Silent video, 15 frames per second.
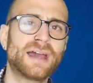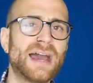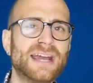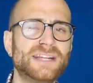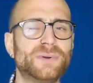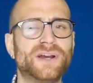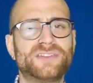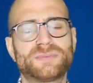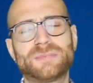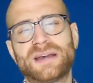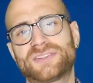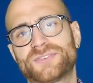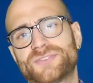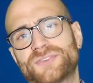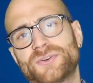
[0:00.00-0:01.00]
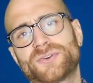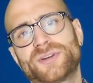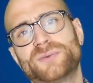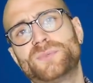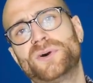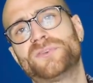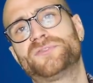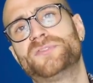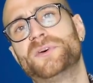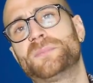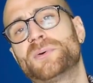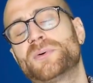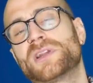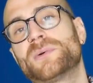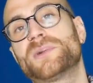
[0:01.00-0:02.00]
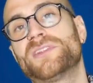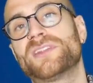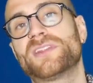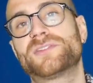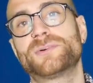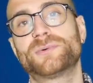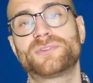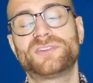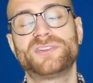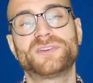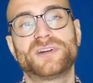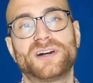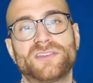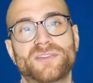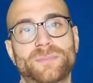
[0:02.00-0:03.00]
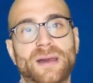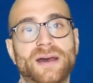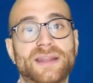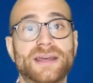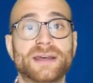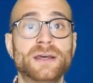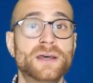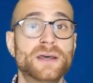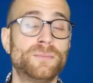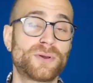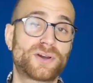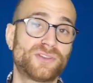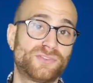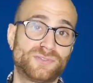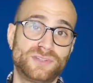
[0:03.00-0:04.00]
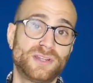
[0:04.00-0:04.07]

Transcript: Anyway, it's a massive story in world football and I wanted to talk to you guys about it because,